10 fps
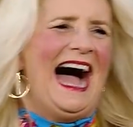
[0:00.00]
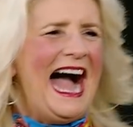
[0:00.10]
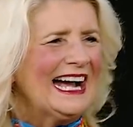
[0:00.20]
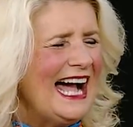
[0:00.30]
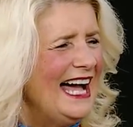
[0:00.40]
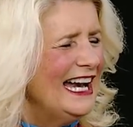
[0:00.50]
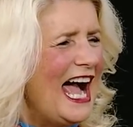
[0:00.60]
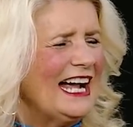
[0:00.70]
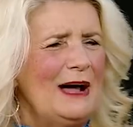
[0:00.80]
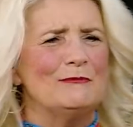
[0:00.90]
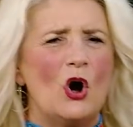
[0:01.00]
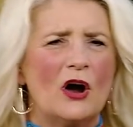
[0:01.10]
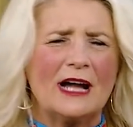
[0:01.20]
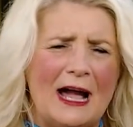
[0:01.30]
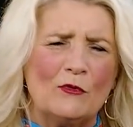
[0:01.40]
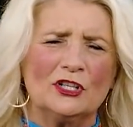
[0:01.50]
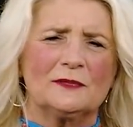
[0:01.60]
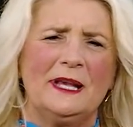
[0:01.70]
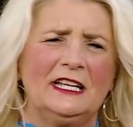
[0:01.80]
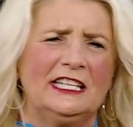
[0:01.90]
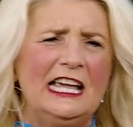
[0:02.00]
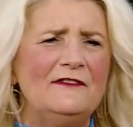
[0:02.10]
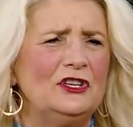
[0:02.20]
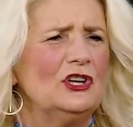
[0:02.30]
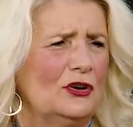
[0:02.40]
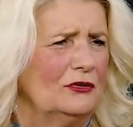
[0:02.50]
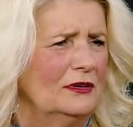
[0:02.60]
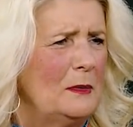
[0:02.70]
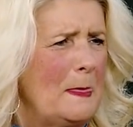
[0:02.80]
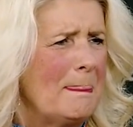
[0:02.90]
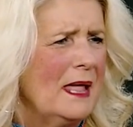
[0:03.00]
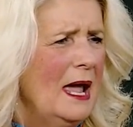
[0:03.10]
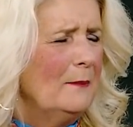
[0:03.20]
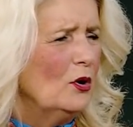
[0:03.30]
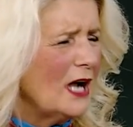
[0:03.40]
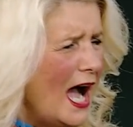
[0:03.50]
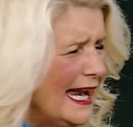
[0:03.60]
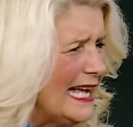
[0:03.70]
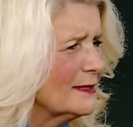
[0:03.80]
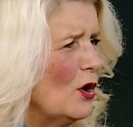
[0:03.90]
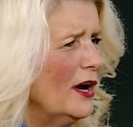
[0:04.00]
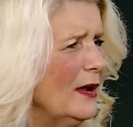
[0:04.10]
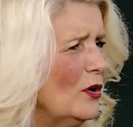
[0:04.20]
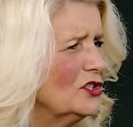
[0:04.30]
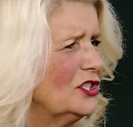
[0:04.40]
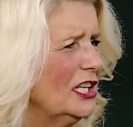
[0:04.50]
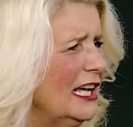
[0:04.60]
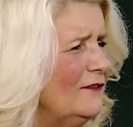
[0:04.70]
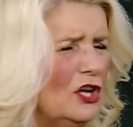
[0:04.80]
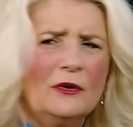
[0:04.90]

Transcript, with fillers: I got, I got more God wants me to give you. Well, God has more He wants to give you.